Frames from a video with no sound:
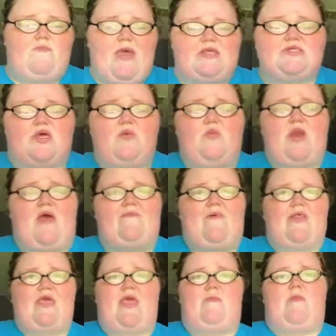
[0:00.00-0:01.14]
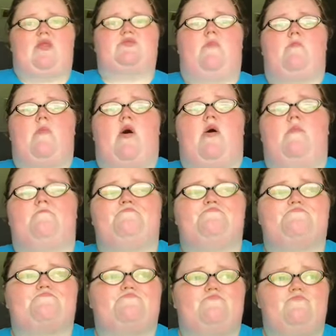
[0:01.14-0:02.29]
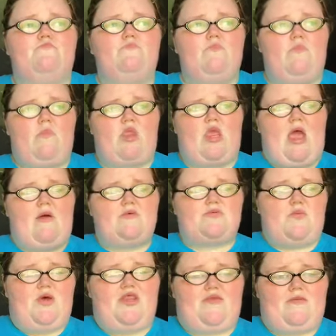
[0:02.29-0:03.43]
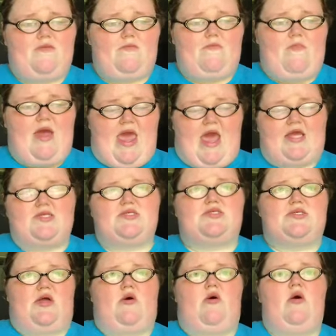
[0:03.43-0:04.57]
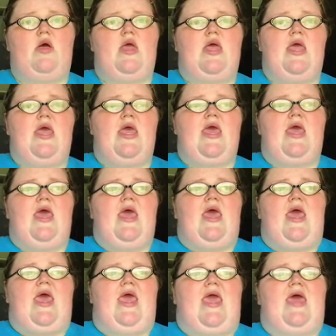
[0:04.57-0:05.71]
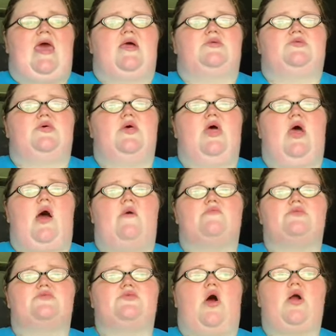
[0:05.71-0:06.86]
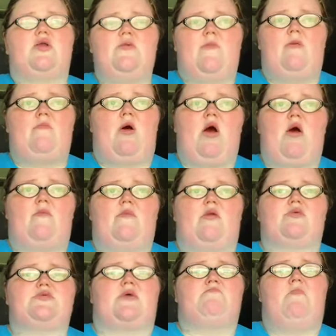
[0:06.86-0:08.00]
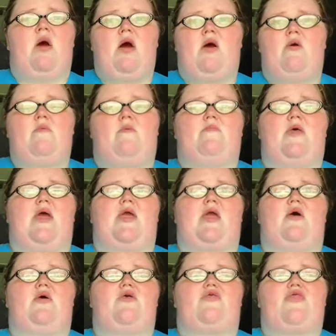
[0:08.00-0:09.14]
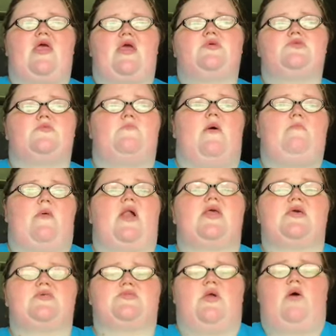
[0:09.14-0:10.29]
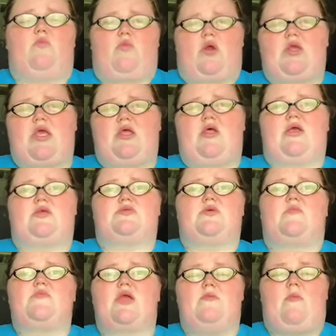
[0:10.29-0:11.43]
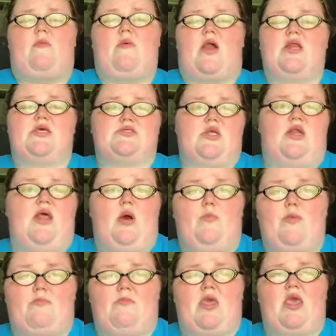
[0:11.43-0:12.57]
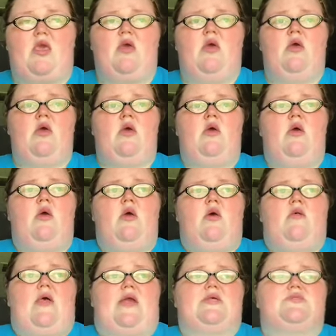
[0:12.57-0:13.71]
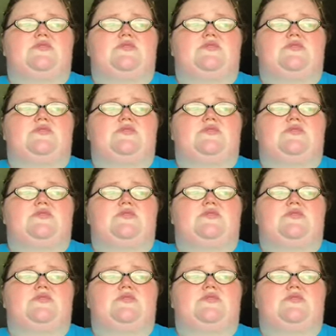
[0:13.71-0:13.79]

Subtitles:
basically when I finally came out to my mom, I was with my ex still, And I was talking to my mom, and I was like, Mom, I'm like, things in my body is not working. Like, something in my body is not helping me. Like,